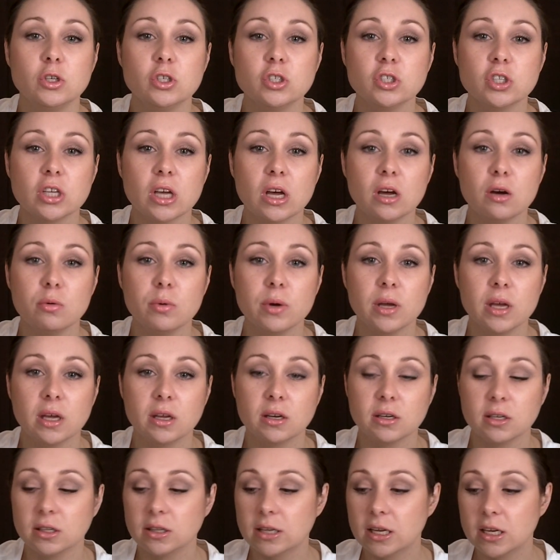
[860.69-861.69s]
You just go
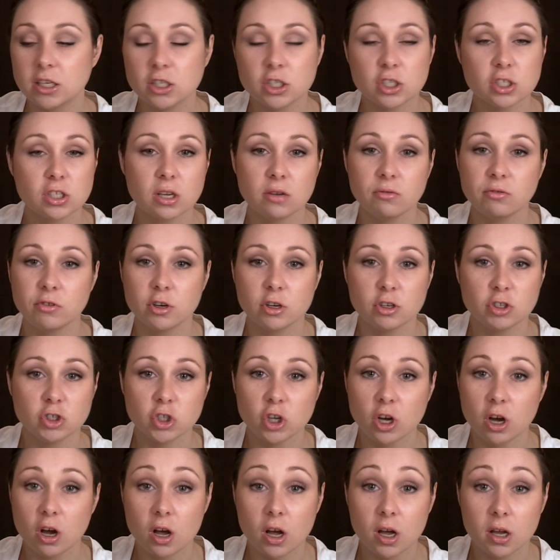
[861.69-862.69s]
in and they just give you a
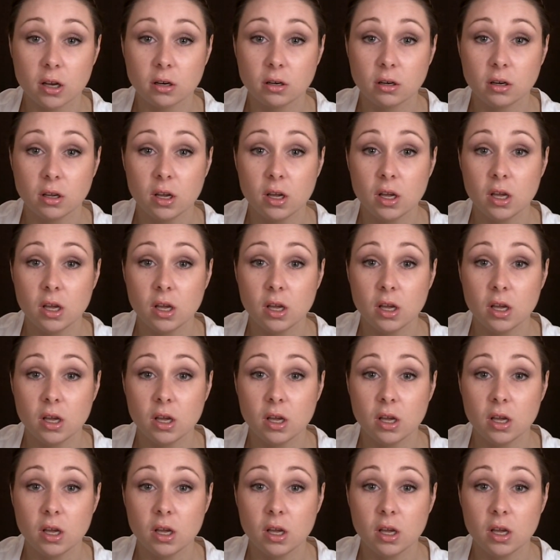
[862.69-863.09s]
shot